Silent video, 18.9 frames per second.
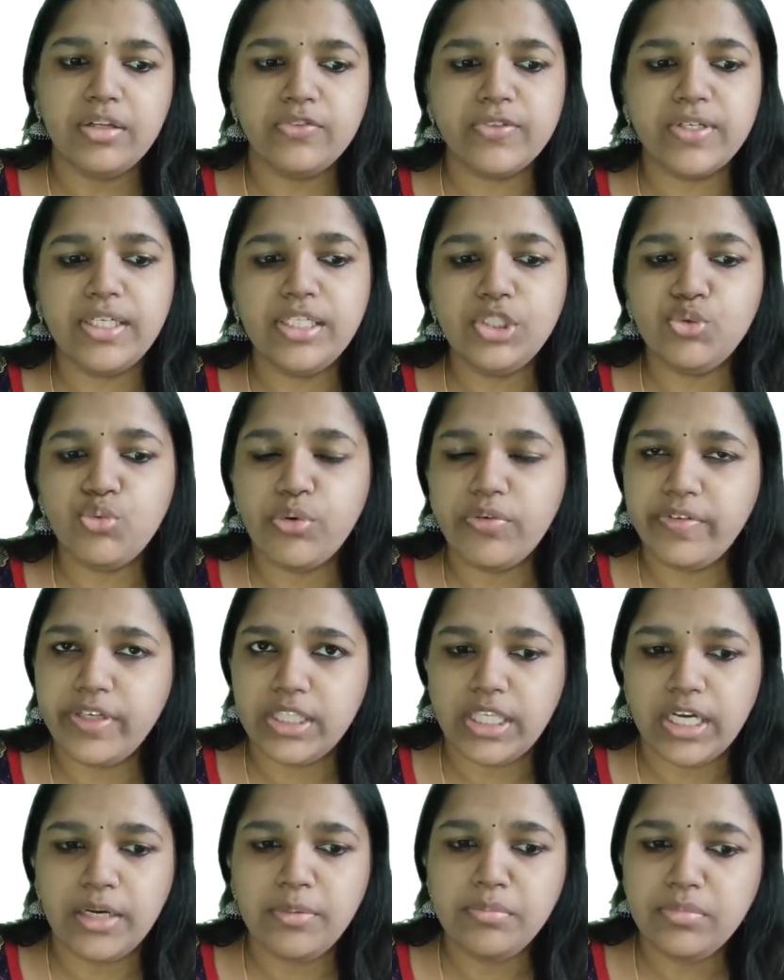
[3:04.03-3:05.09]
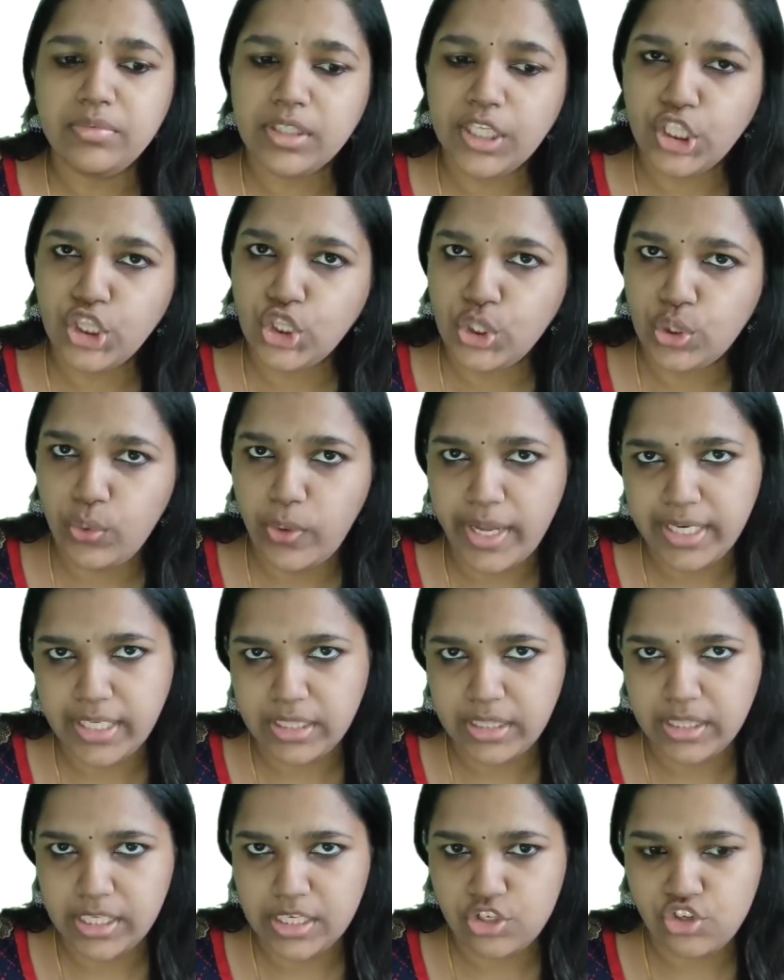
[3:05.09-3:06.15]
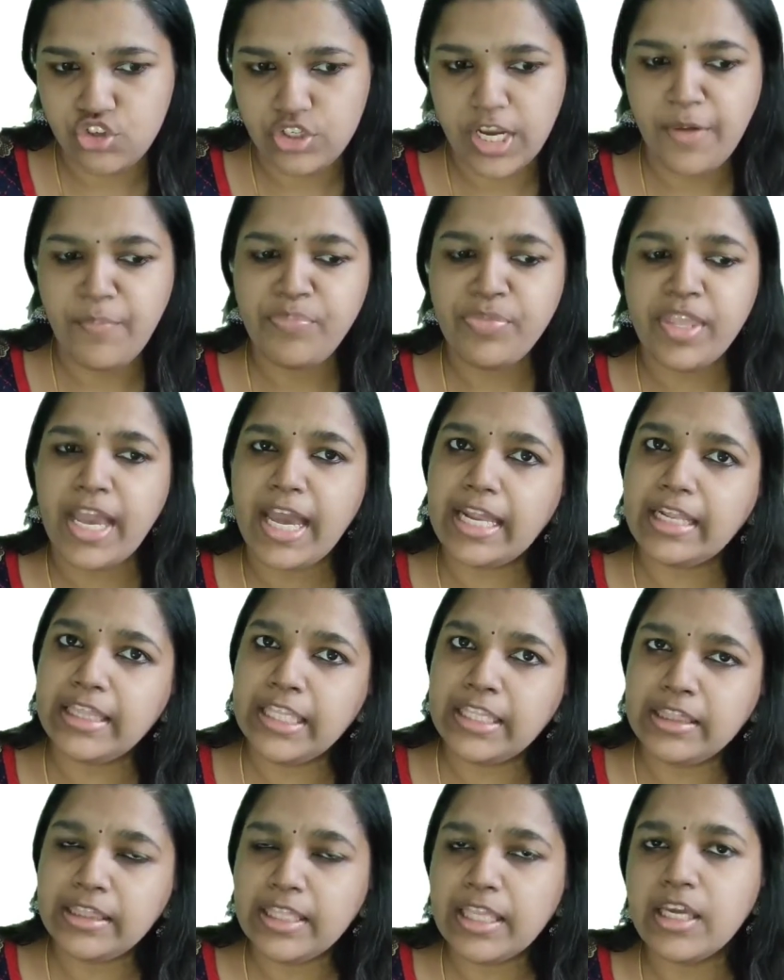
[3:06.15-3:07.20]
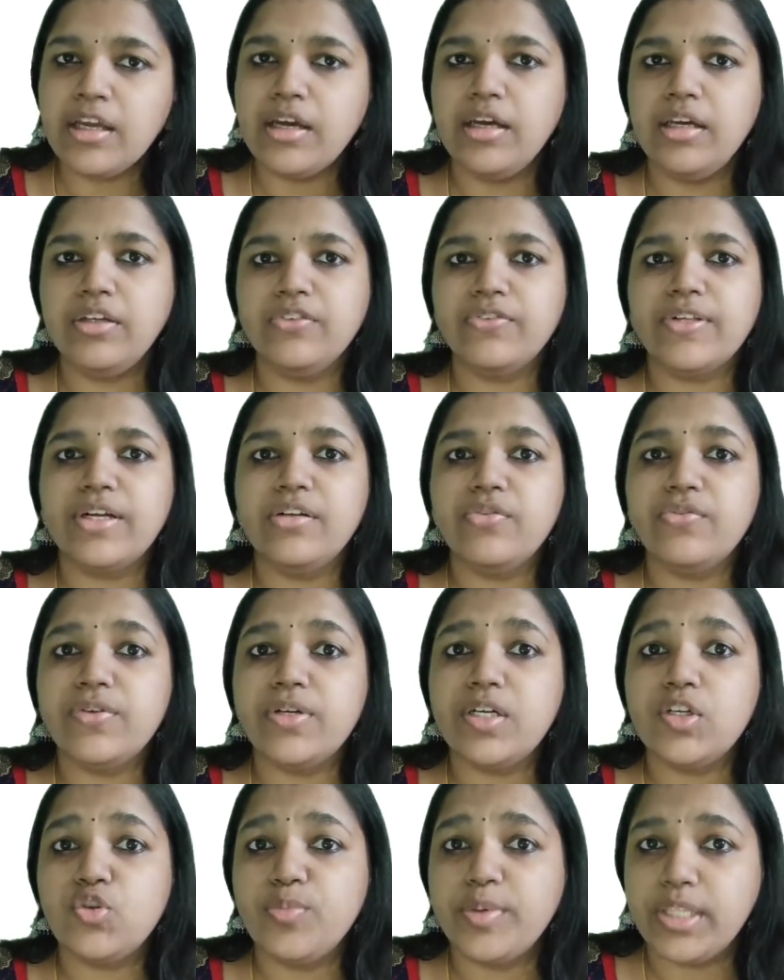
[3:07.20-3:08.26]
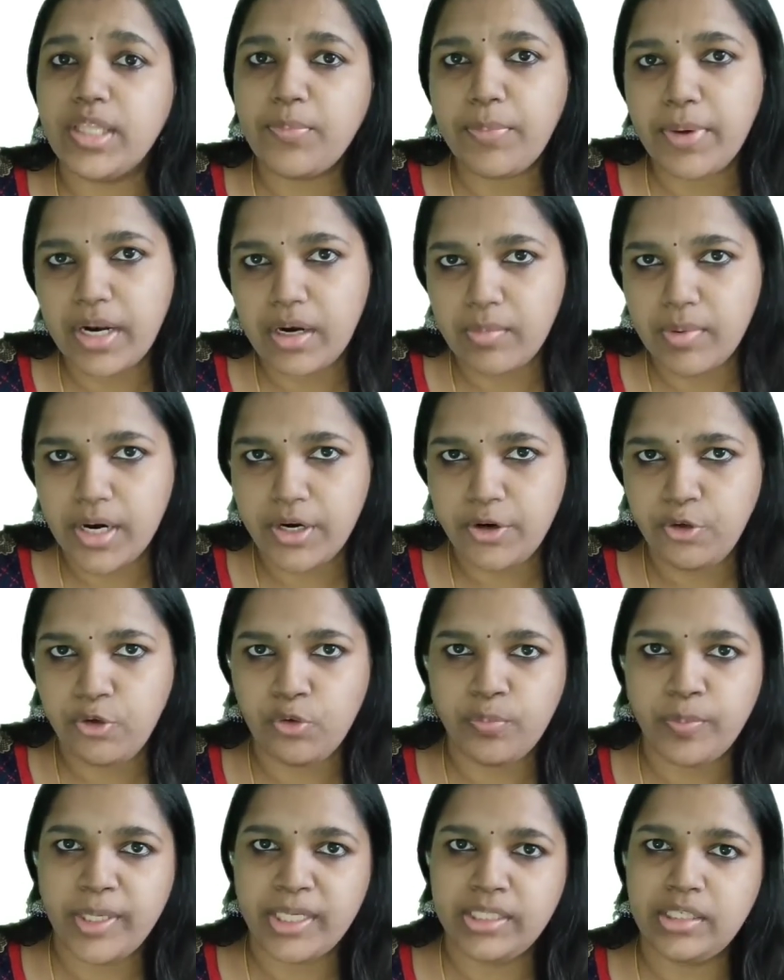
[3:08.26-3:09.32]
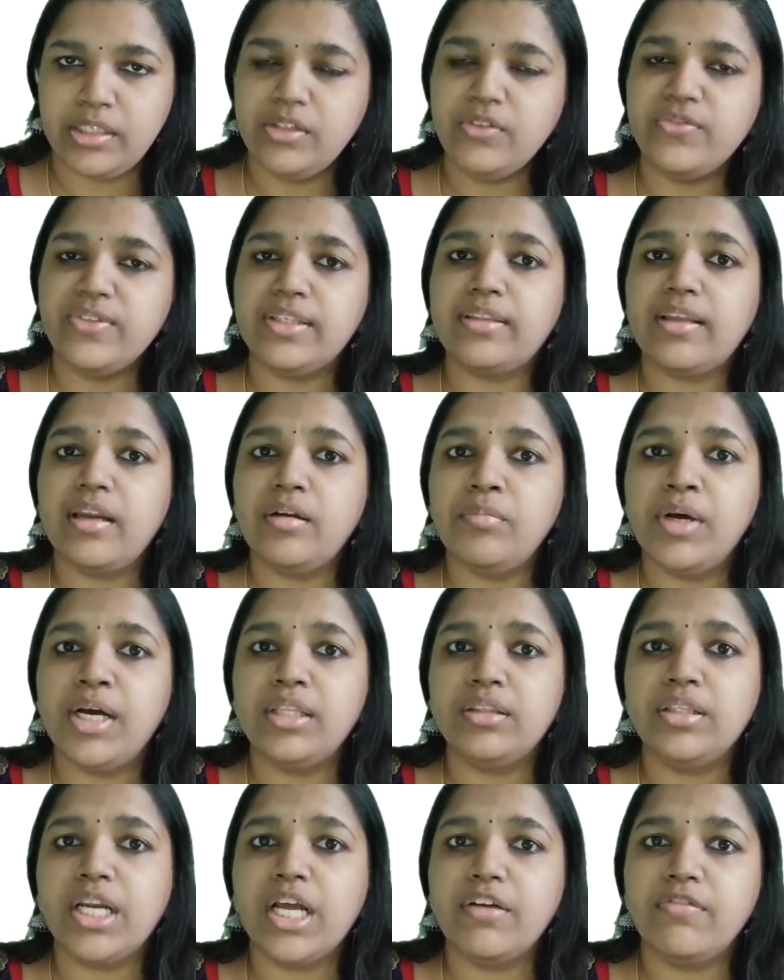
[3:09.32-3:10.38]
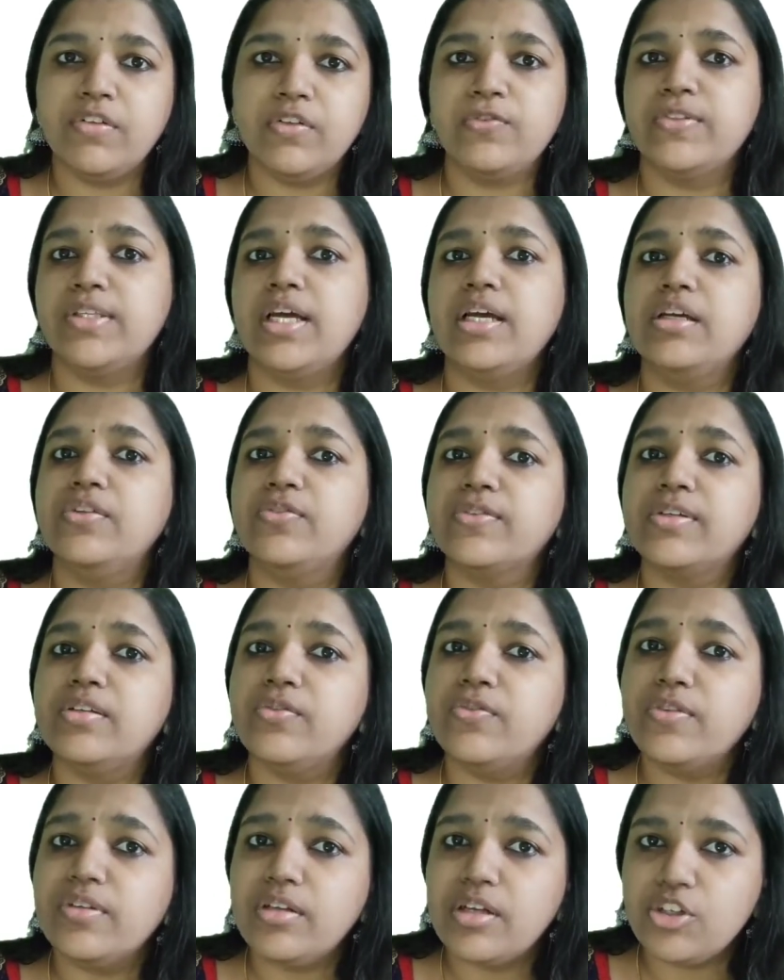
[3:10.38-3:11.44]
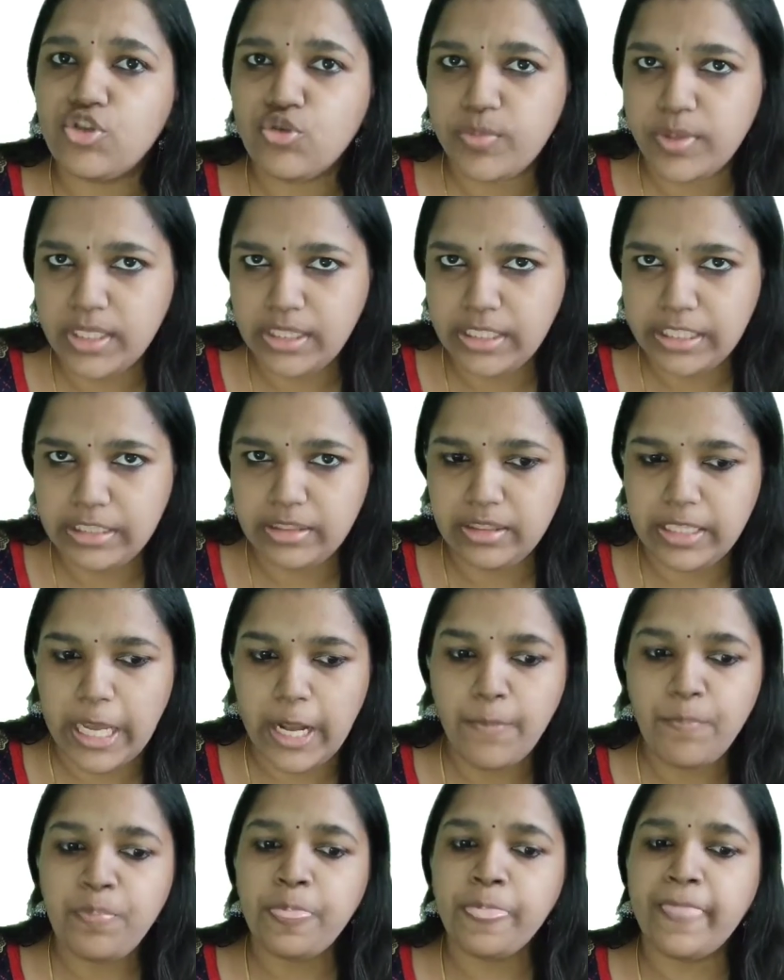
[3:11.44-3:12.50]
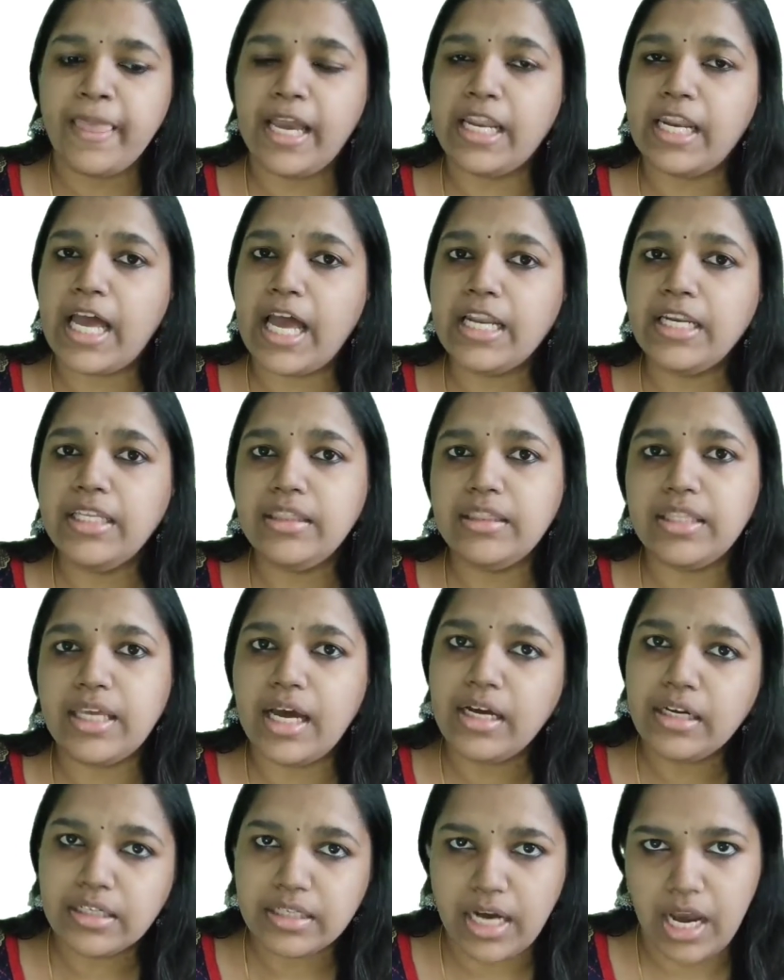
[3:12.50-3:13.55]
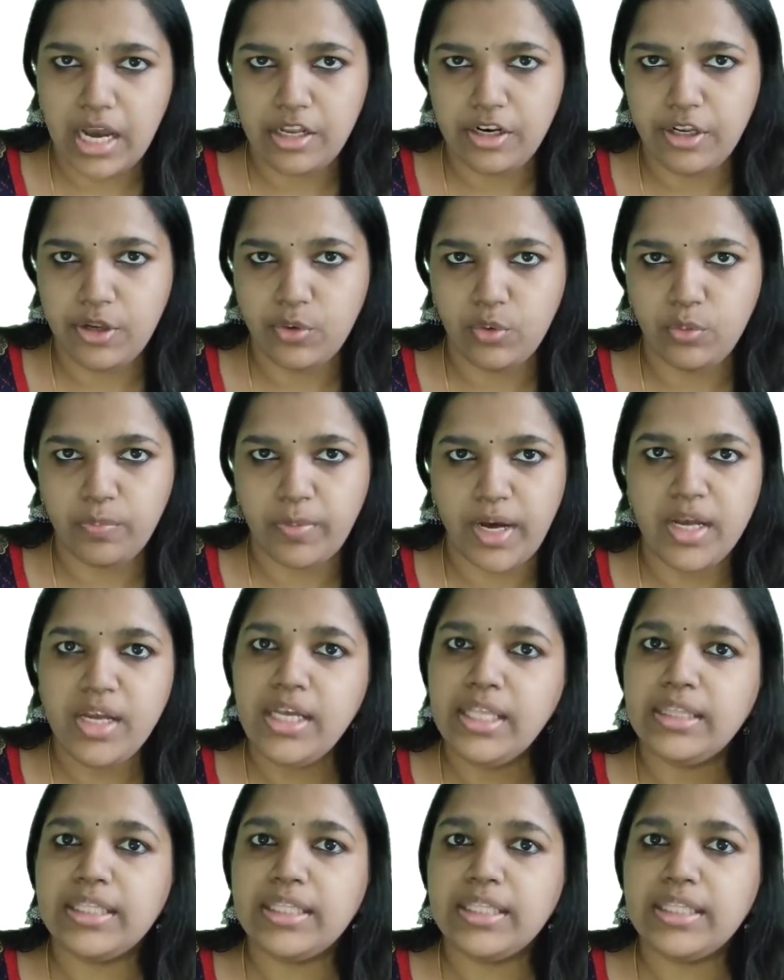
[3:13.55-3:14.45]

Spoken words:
So, Dvividham, Nityo Anityascha, and Nitya is considered to be the Paramanu Rupa, that is the Tanmatra Avastha is considered to be Nitya, and Anitya Karya Rupa.